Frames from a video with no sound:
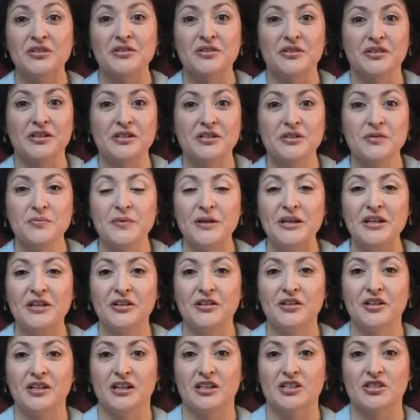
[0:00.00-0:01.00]
So here's my
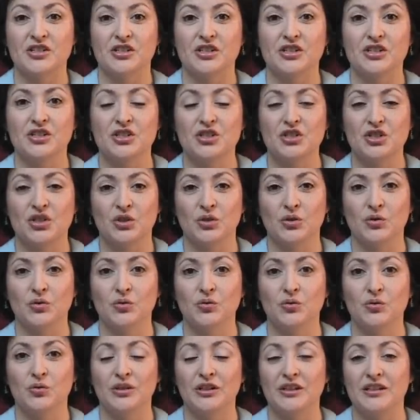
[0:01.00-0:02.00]
introduction
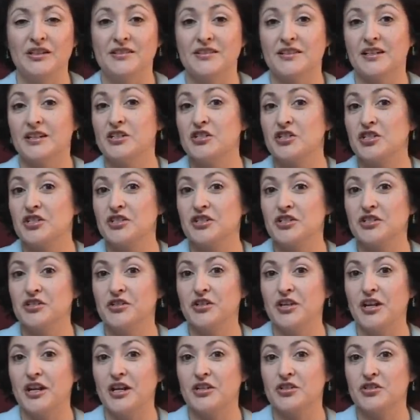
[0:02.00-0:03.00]
to the Senegence
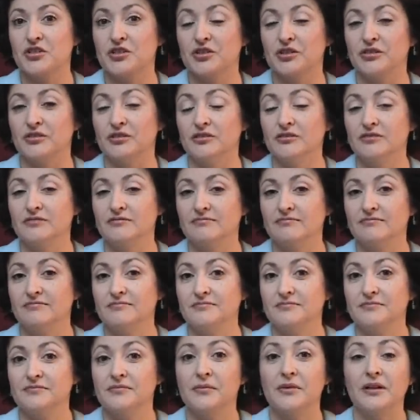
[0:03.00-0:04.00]
International
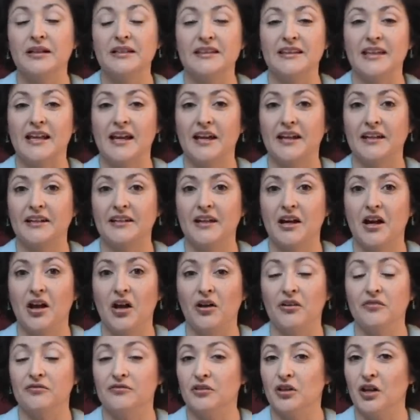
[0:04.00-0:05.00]
line
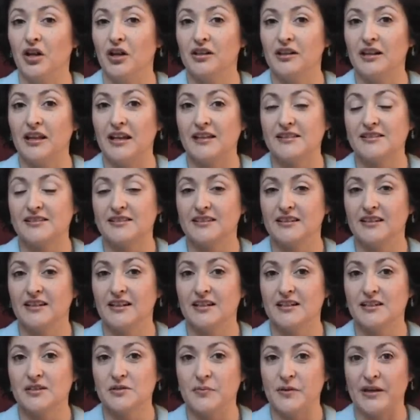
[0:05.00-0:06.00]
of long-lasting
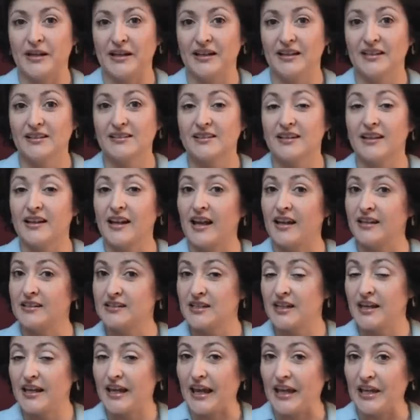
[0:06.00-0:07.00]
cosmetics and
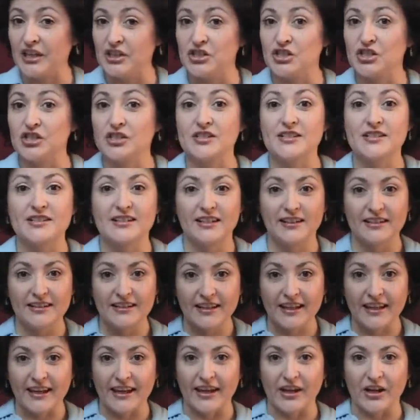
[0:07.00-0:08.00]
anti-aging
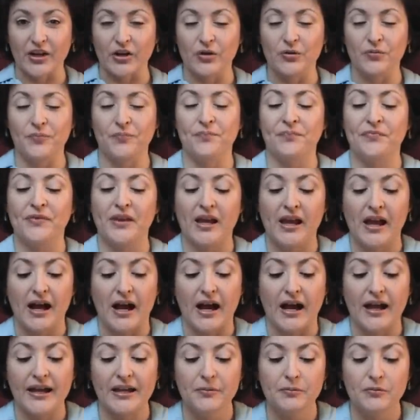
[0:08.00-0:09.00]
skincare.
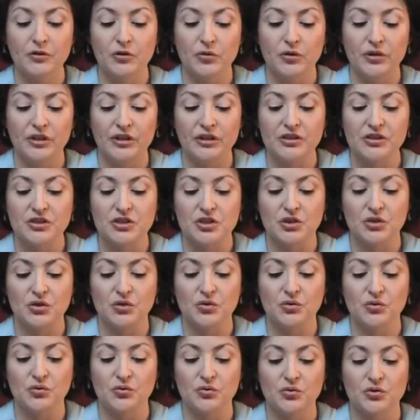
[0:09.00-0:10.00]
I am going
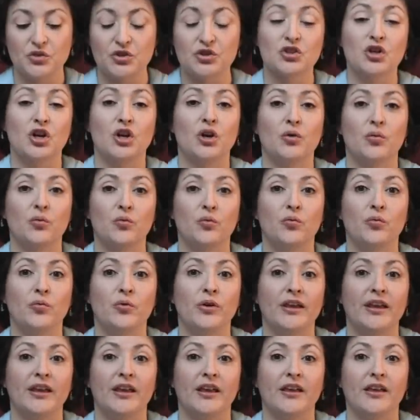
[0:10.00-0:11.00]
to start
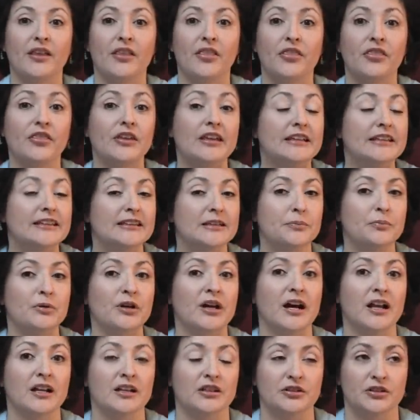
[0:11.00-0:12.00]
with the
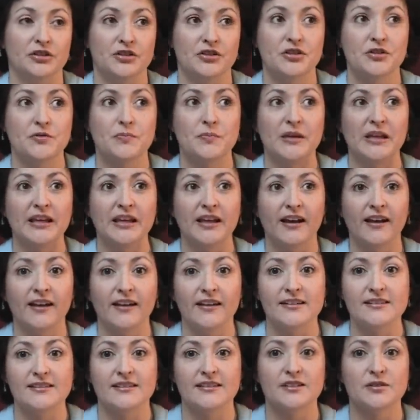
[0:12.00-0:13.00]
LipColors
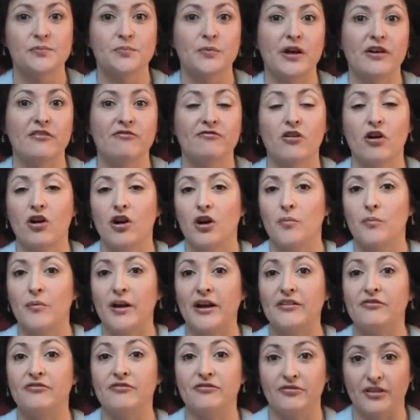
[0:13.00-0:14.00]
because it is by far
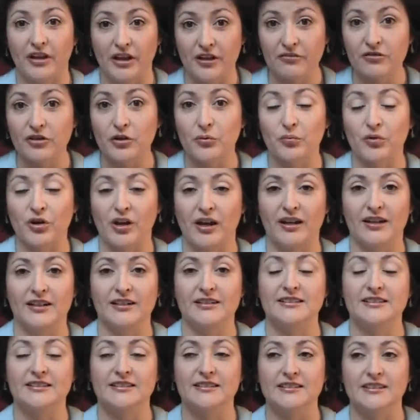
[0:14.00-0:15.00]
my favorite
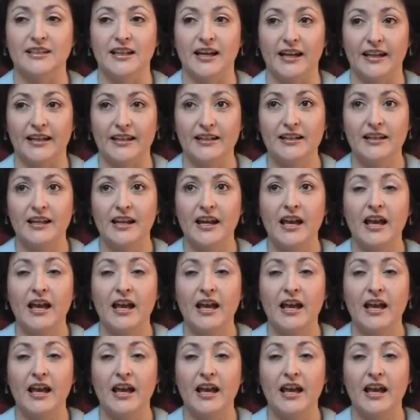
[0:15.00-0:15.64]
product in the line,